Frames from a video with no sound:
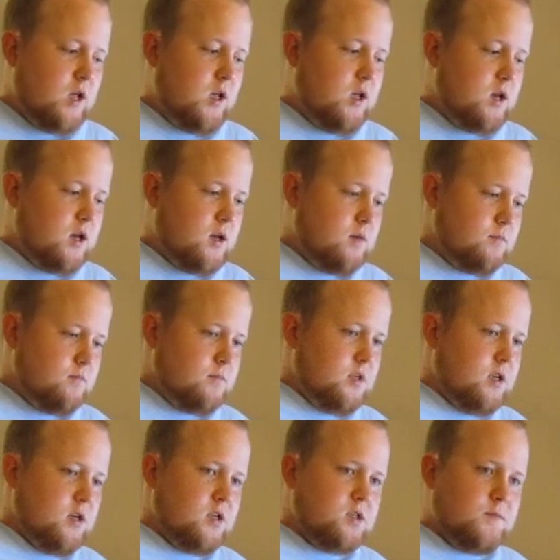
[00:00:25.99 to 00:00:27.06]
he
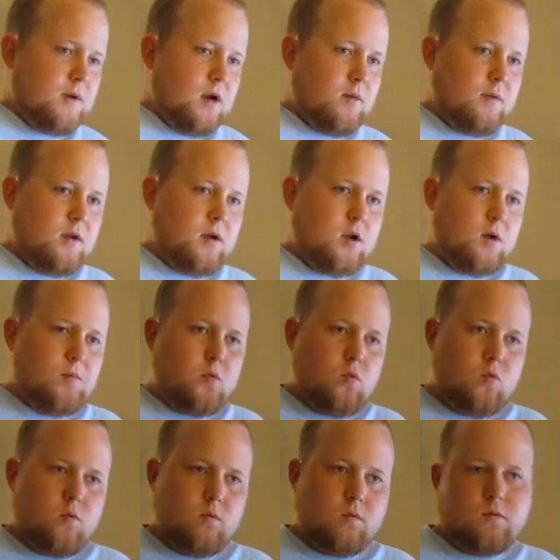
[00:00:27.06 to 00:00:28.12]
did an experiment a
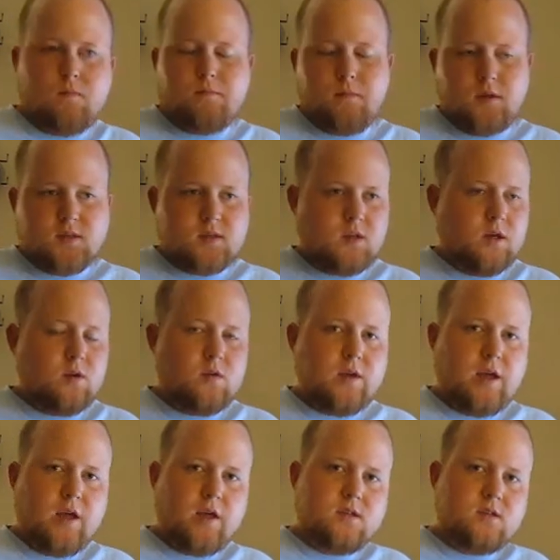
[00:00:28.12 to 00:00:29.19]
couple months ago,
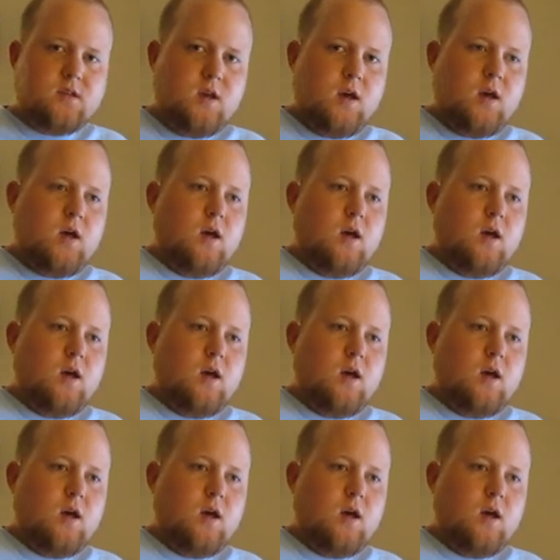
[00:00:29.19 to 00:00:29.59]
I guess,